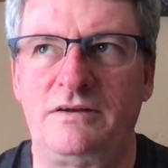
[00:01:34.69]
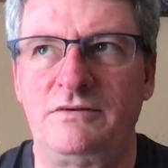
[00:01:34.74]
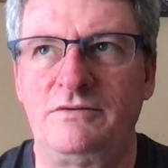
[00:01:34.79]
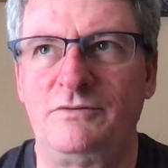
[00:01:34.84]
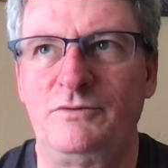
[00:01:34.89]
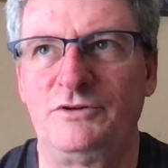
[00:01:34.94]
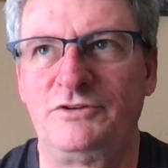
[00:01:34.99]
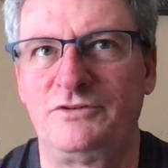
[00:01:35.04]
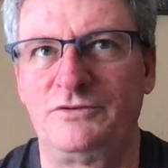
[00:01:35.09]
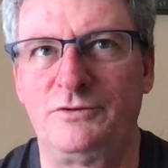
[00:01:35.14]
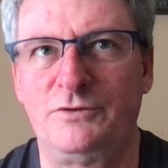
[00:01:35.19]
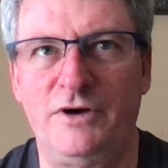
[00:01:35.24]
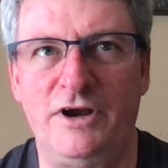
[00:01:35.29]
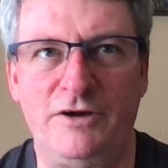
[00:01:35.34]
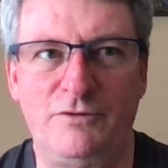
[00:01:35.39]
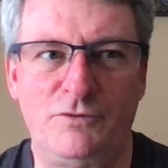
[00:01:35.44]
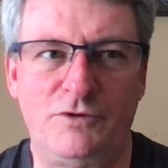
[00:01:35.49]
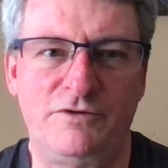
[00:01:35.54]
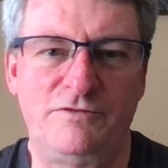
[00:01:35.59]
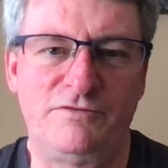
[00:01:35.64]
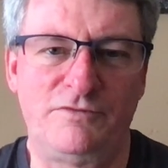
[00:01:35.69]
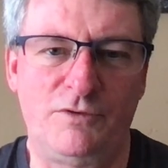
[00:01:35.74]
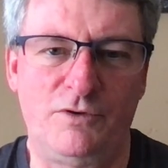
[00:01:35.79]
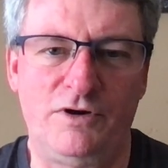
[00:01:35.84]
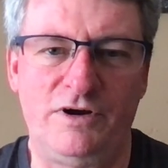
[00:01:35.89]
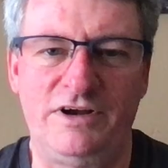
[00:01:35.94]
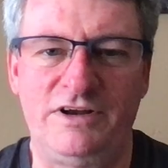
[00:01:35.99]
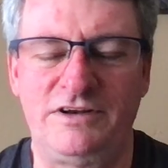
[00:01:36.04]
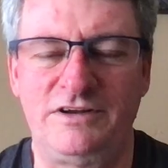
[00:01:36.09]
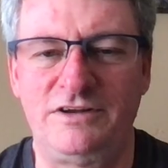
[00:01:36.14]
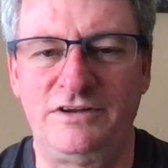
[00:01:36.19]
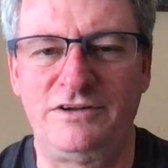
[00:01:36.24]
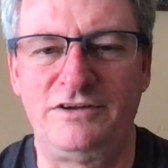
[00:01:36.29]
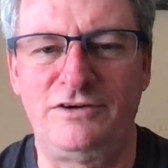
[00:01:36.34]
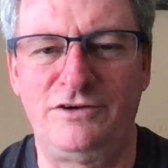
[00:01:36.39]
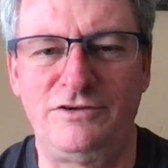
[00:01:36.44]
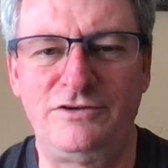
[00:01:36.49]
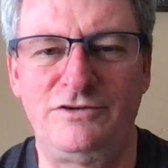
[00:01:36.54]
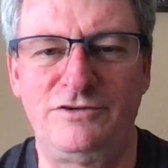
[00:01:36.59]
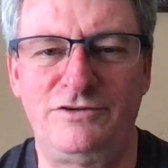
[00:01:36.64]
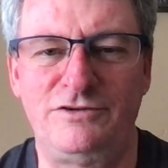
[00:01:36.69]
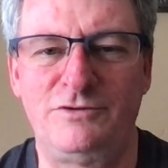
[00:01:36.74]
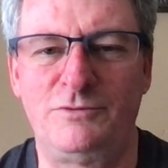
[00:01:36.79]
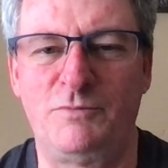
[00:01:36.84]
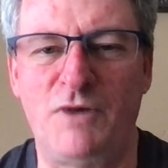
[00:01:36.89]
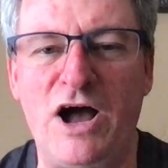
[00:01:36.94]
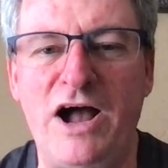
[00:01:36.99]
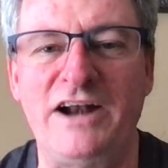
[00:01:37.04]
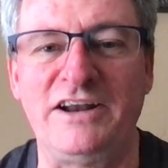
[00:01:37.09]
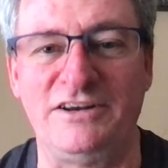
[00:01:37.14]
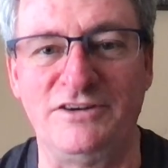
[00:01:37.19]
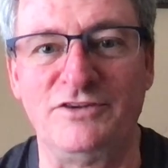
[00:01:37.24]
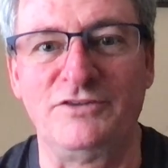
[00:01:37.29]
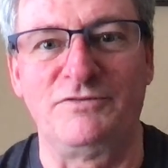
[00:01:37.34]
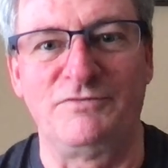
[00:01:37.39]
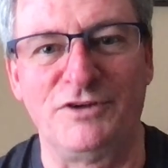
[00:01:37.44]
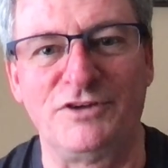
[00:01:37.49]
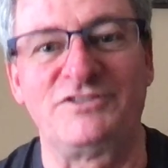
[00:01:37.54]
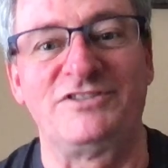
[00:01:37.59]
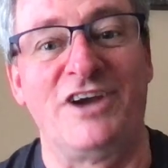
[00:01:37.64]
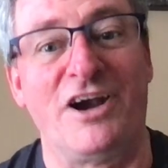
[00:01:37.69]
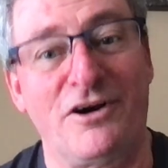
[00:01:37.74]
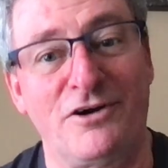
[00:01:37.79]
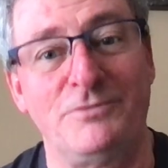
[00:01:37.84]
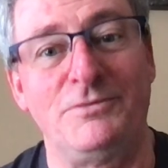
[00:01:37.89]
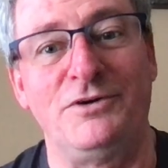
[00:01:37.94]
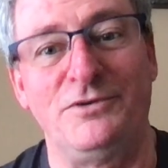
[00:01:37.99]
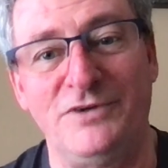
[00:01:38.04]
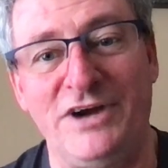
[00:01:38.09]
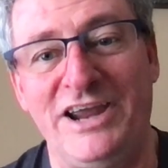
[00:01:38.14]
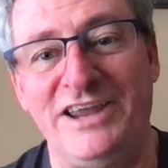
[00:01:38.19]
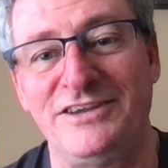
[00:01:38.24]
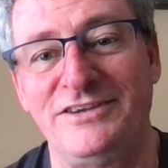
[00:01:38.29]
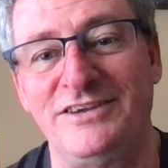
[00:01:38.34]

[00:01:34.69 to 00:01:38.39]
what's the right word for it? Your body just feels terrible, right?